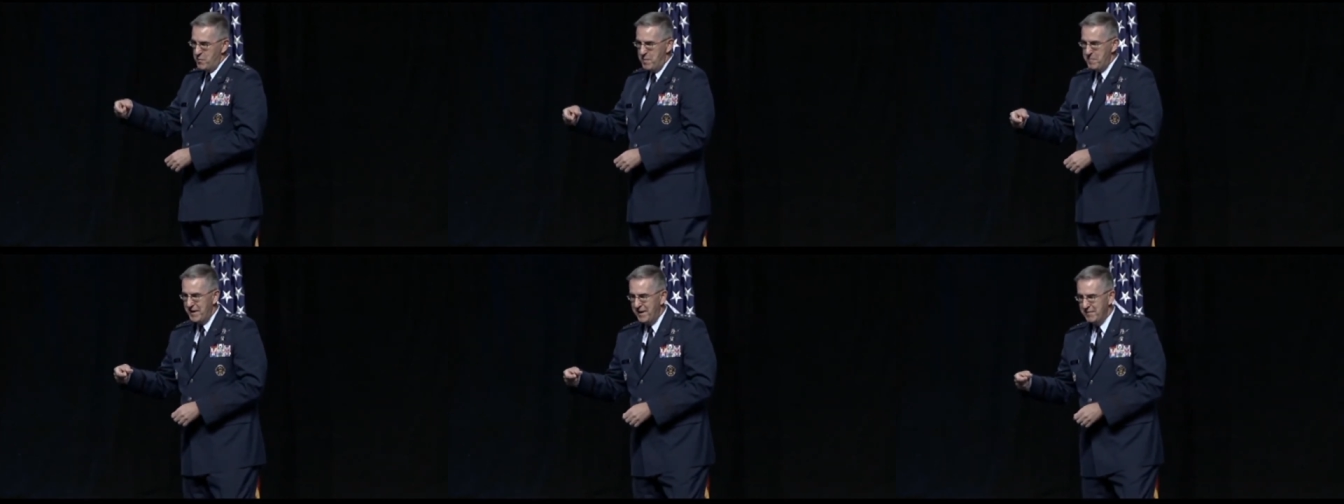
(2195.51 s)
Now
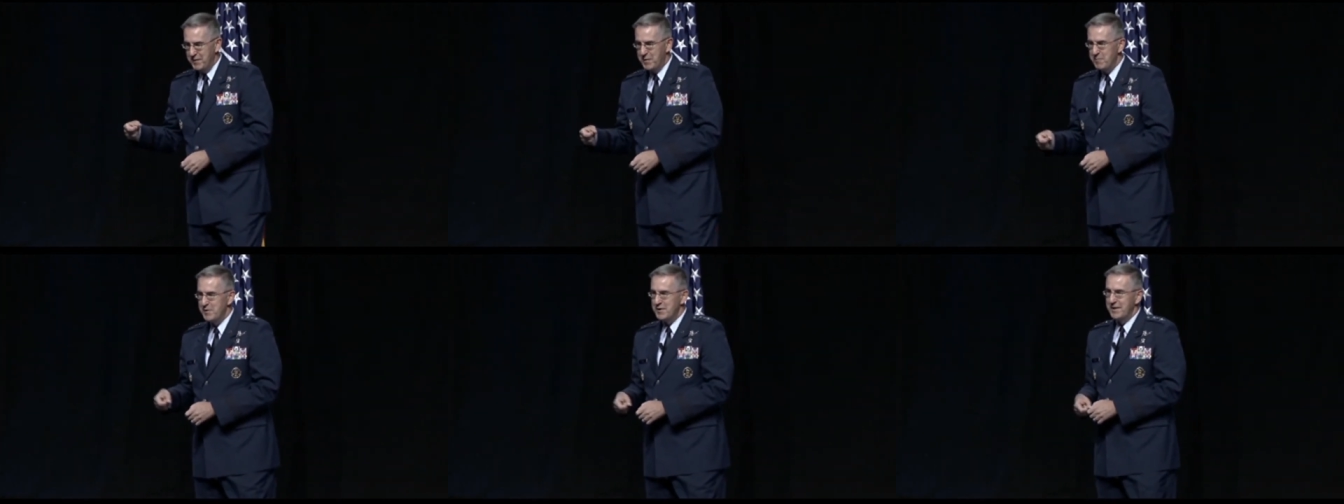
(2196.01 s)
you want me to
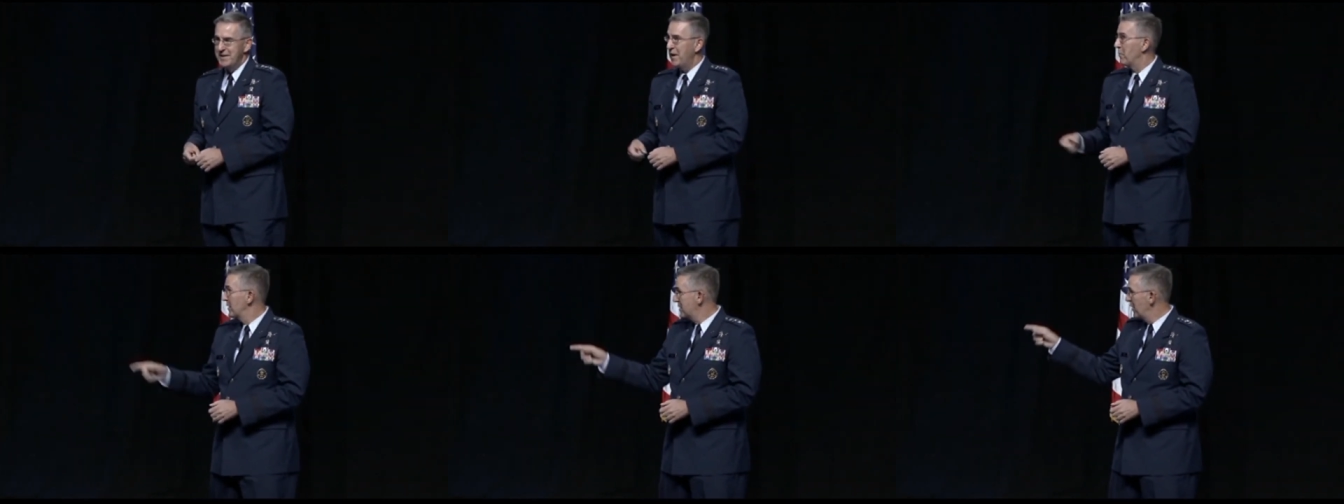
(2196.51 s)
give the
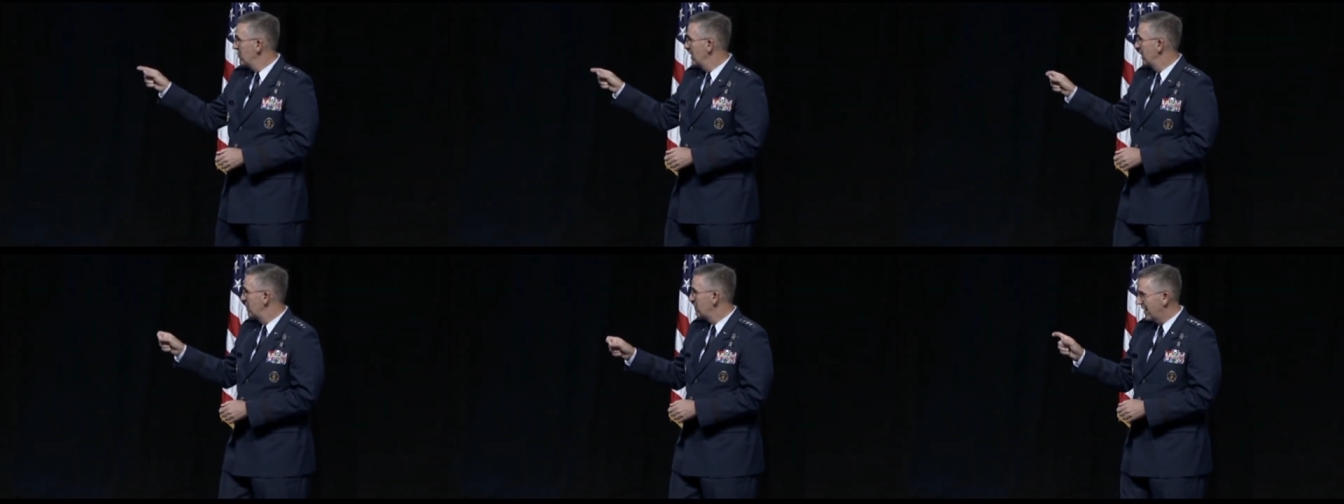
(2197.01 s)
commercial right. at the end,
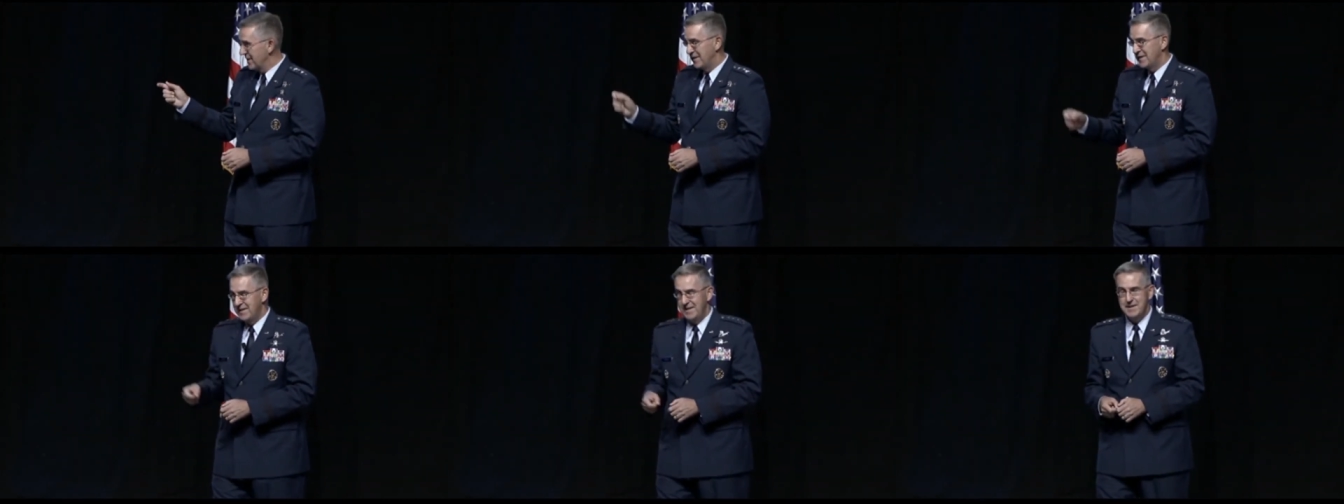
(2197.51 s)
which I will
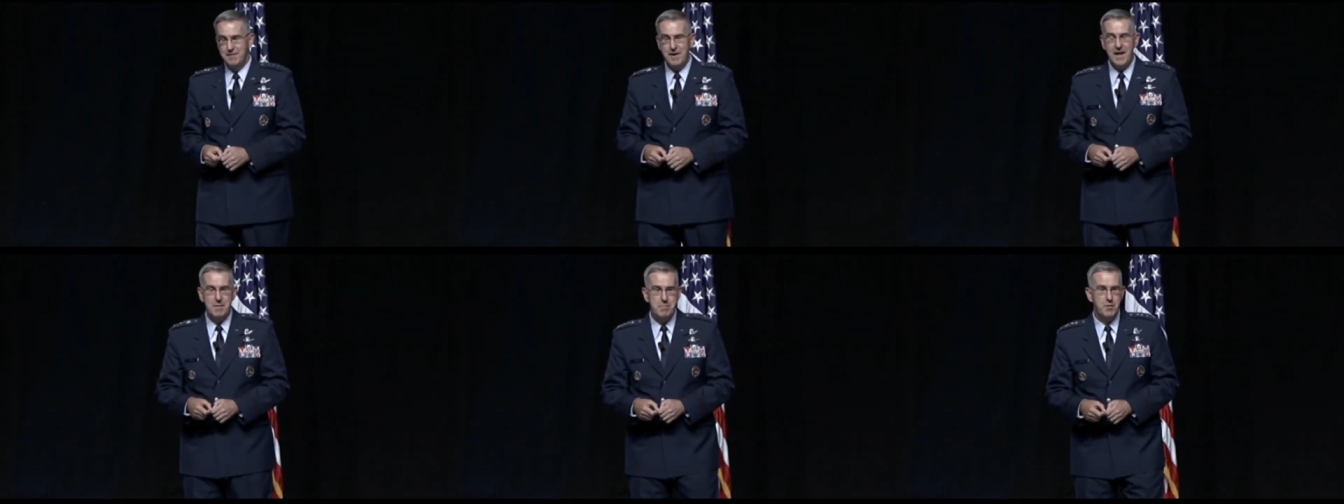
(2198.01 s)
because it's,
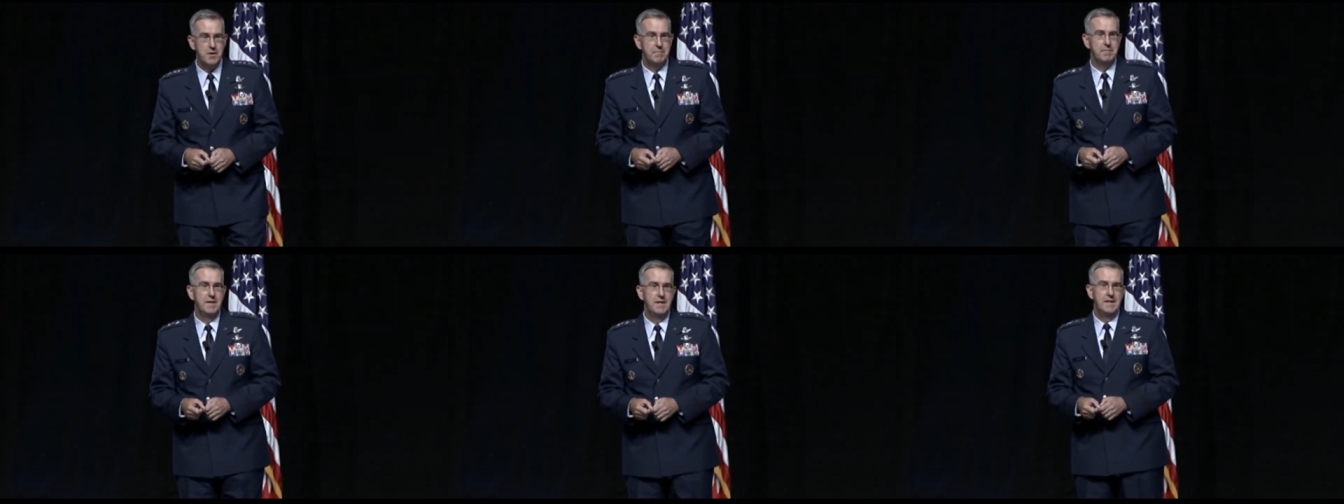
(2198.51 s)
it's yeah. a valid
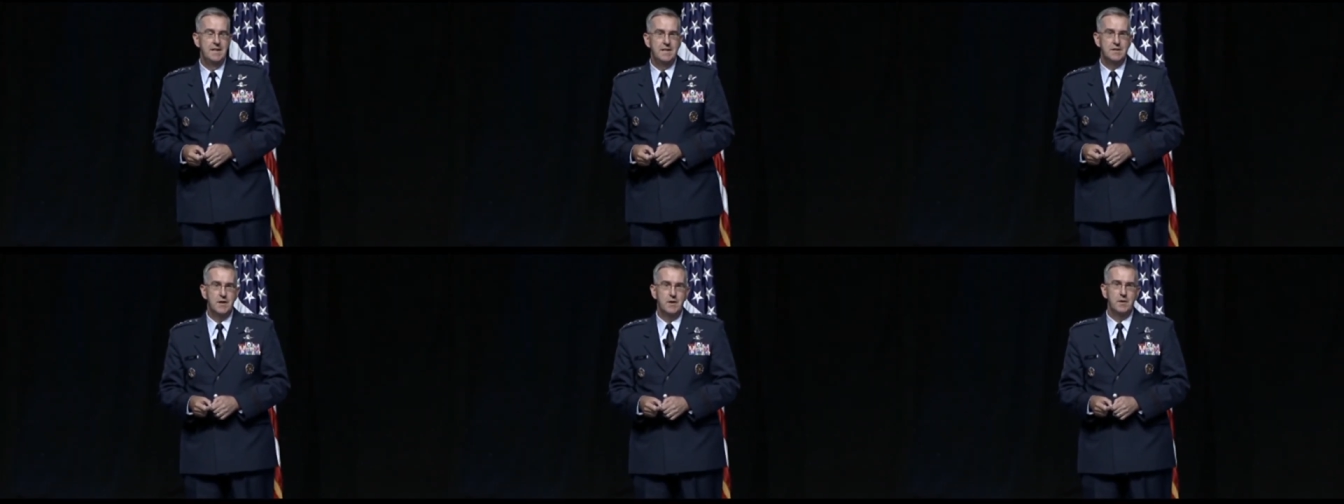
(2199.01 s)
point.
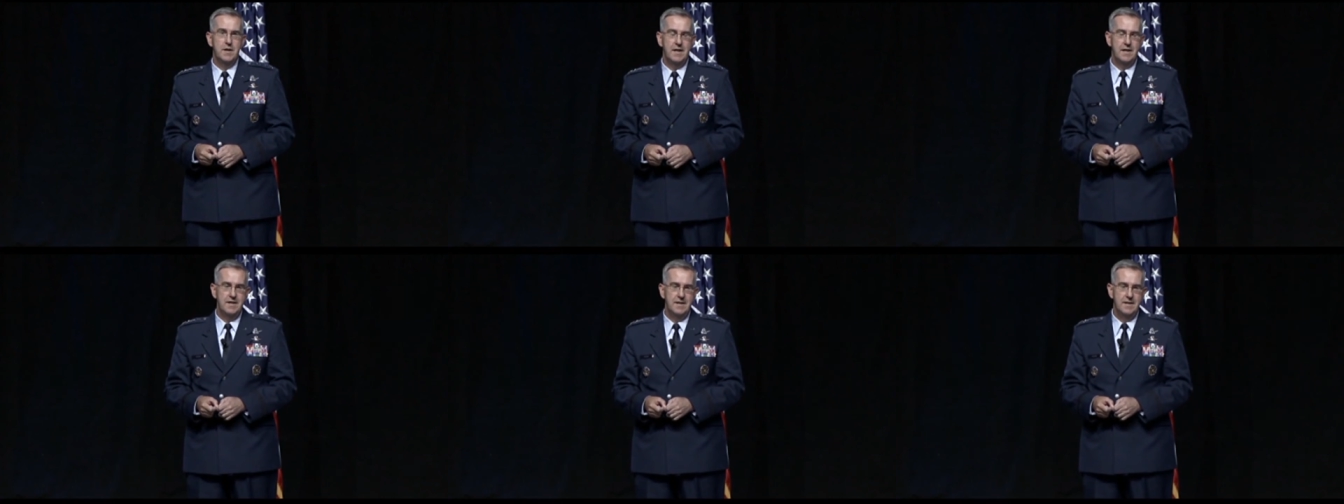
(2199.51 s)

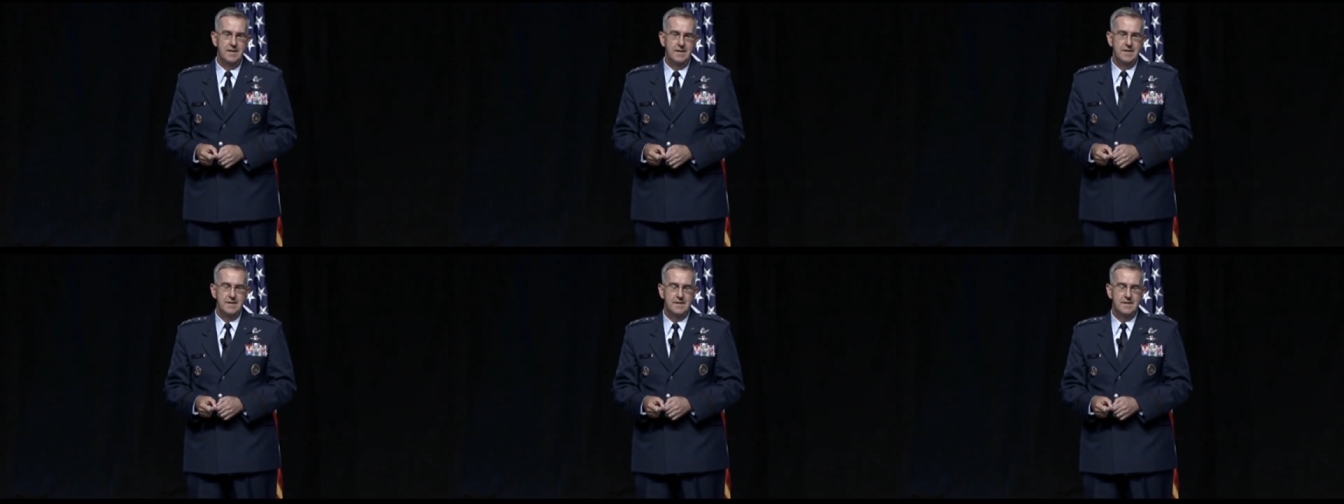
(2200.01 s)
So, uh,